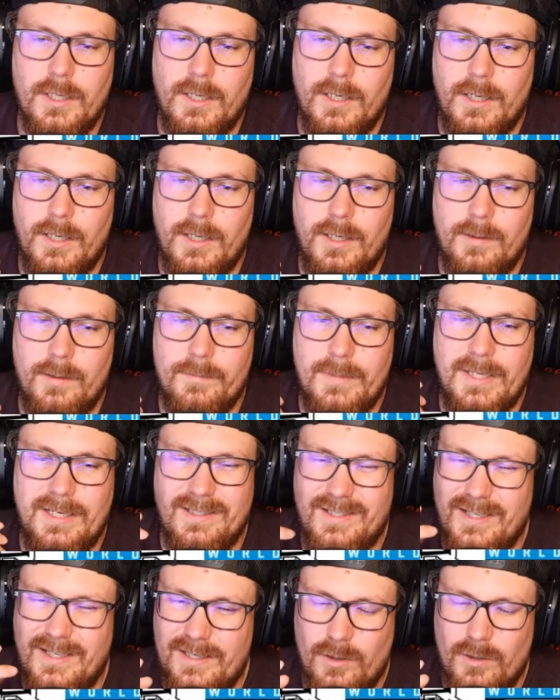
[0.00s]

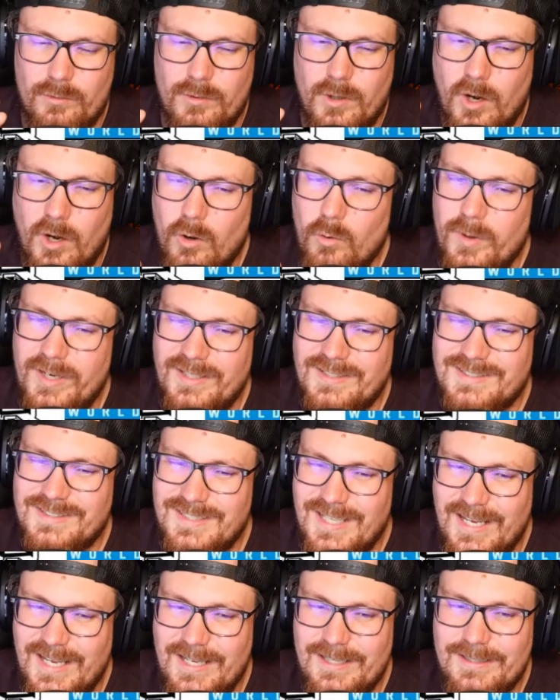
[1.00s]
and they don't always
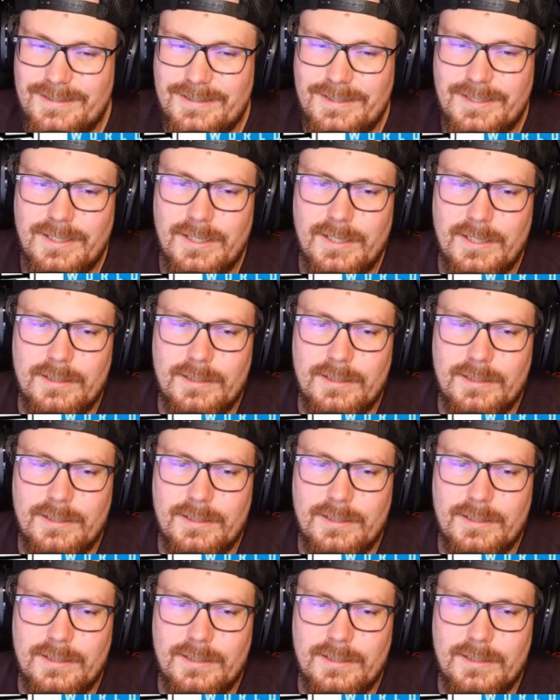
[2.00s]
tend